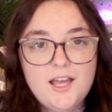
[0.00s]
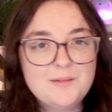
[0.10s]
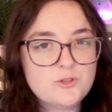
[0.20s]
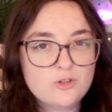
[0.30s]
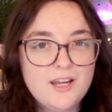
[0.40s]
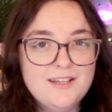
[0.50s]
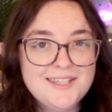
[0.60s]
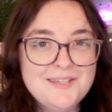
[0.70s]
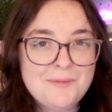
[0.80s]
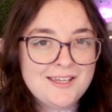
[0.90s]
I'm trying to
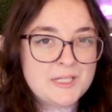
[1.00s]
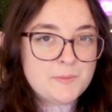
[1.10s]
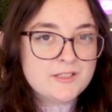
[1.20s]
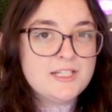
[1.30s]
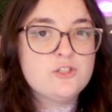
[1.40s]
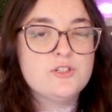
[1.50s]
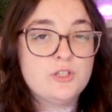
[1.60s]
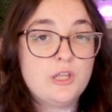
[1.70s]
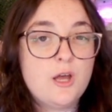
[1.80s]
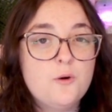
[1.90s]
keep my
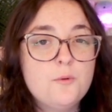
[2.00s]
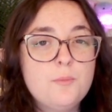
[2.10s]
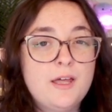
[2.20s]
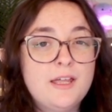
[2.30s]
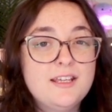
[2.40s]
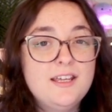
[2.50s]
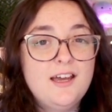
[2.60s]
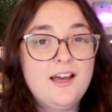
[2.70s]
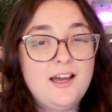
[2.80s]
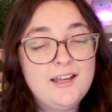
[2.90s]
expectations low, but
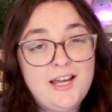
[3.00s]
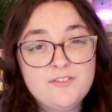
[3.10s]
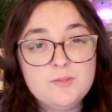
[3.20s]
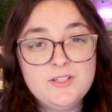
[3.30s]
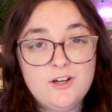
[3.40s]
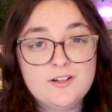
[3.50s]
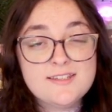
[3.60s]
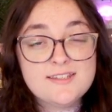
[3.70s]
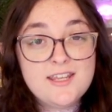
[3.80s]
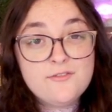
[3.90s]
I have to be
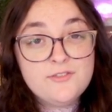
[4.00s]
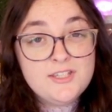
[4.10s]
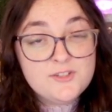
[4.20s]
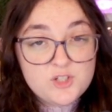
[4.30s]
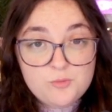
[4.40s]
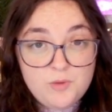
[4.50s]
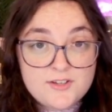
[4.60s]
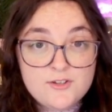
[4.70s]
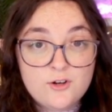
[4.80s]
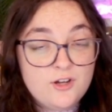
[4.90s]
honest, if these 2
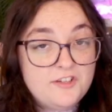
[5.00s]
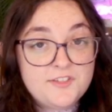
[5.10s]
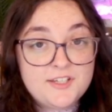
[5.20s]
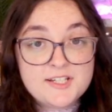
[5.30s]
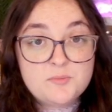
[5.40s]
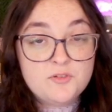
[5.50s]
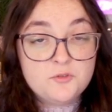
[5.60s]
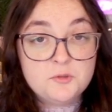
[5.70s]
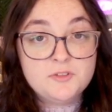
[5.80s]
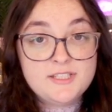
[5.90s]
bugs are not fixed
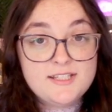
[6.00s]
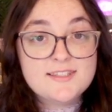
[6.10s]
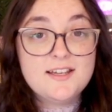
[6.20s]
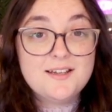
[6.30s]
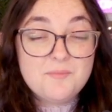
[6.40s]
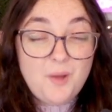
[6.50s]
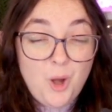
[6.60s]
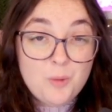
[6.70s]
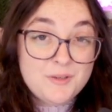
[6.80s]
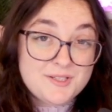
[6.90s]
before release,
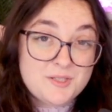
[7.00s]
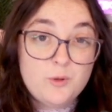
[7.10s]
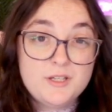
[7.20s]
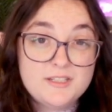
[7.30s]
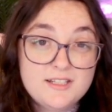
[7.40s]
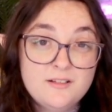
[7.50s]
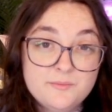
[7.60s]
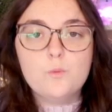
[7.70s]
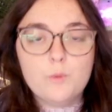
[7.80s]
I'll be disappointed.